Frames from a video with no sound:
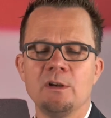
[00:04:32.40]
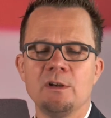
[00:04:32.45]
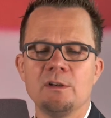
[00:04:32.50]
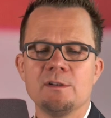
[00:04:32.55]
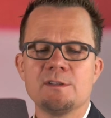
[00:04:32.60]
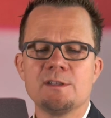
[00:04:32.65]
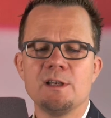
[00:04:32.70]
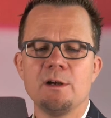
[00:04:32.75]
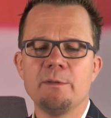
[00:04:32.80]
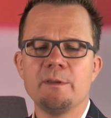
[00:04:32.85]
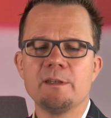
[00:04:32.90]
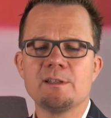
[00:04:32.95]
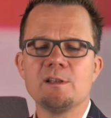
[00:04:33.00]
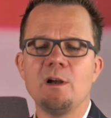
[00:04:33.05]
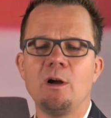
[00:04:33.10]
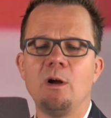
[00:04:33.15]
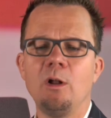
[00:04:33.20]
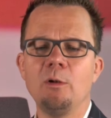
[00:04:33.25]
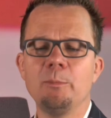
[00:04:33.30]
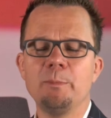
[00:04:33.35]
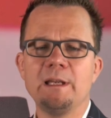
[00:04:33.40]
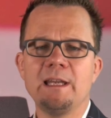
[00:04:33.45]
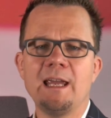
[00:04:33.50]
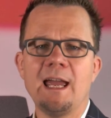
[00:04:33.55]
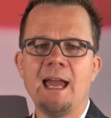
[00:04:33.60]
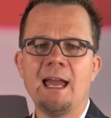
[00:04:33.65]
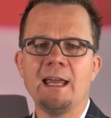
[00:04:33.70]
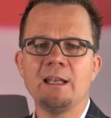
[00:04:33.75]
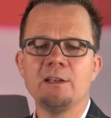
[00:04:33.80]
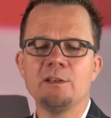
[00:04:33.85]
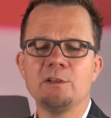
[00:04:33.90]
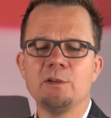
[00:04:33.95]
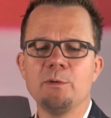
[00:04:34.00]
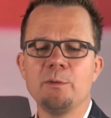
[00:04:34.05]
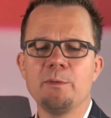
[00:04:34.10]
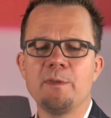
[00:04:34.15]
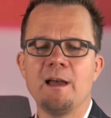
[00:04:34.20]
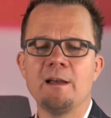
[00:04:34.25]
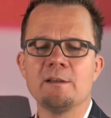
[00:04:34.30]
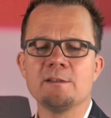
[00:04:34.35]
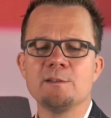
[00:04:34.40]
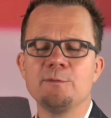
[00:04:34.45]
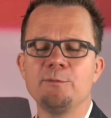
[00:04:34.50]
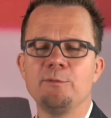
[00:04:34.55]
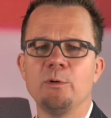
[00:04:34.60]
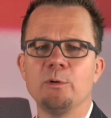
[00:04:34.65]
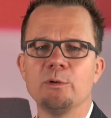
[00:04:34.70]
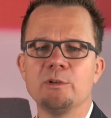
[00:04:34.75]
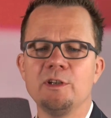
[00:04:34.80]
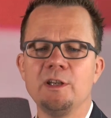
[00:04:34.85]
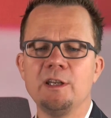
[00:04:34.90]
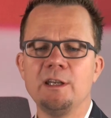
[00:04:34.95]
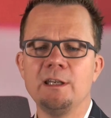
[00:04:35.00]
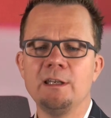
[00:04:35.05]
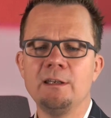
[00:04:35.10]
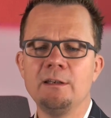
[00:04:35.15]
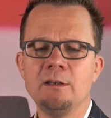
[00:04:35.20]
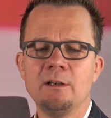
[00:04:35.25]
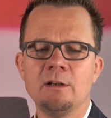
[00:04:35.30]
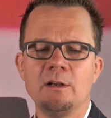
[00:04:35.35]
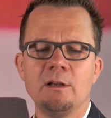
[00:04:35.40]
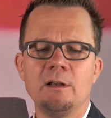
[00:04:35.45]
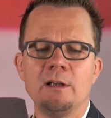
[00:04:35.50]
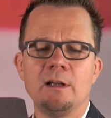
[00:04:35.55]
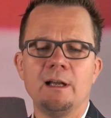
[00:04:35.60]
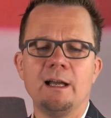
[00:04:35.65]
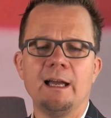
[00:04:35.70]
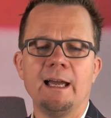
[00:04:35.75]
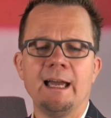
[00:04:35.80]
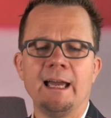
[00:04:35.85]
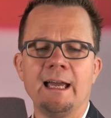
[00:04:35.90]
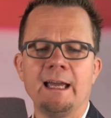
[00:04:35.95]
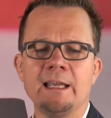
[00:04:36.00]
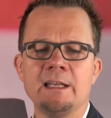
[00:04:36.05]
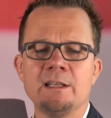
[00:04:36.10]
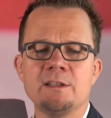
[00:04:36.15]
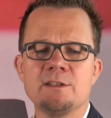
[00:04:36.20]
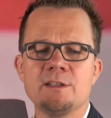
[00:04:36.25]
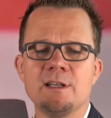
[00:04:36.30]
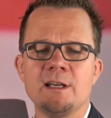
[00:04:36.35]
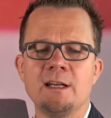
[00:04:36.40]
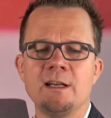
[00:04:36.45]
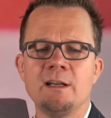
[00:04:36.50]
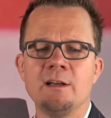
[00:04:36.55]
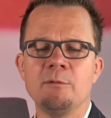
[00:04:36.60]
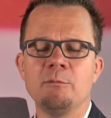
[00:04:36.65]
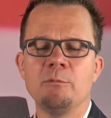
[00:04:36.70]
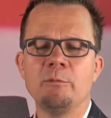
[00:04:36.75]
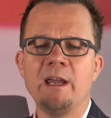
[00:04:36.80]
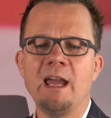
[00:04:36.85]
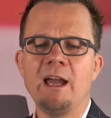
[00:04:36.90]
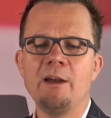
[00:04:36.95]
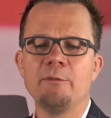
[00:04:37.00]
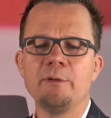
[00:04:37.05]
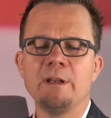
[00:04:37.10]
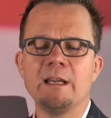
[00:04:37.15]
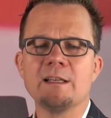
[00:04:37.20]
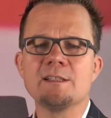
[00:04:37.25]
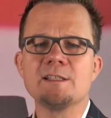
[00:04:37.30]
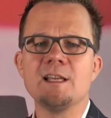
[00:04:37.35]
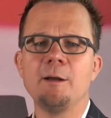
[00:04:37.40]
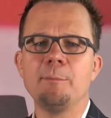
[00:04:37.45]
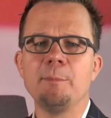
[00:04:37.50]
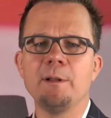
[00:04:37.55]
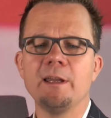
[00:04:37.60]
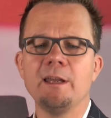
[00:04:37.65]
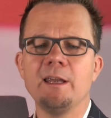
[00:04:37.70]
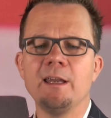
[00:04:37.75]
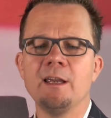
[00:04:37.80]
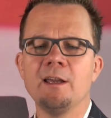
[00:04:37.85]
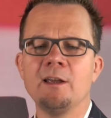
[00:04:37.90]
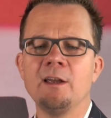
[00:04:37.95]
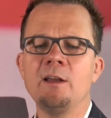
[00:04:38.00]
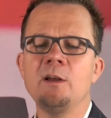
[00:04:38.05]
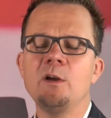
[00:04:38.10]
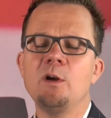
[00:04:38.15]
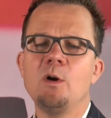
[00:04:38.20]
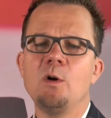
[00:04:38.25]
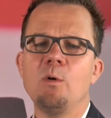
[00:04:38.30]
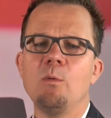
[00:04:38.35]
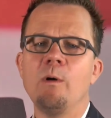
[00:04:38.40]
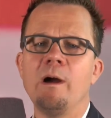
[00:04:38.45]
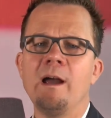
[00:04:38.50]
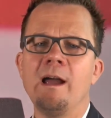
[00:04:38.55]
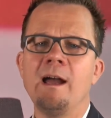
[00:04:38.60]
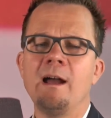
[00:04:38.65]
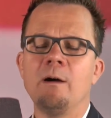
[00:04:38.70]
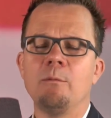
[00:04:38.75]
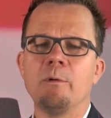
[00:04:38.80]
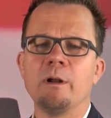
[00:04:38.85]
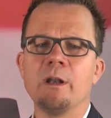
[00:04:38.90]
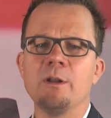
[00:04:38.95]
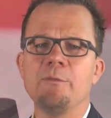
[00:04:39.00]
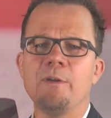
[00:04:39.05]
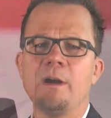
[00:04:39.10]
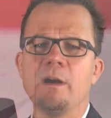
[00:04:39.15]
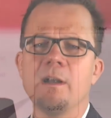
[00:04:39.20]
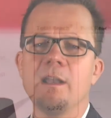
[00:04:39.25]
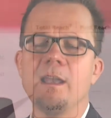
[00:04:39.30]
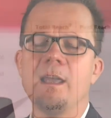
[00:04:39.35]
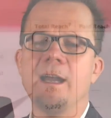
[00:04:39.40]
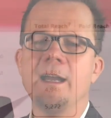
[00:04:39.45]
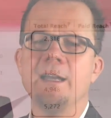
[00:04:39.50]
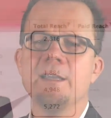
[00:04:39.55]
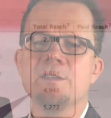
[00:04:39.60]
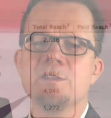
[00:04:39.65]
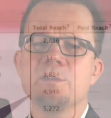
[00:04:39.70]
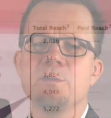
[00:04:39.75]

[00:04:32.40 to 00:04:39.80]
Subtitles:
So this all began in 2014, and we have an example here where one of our clients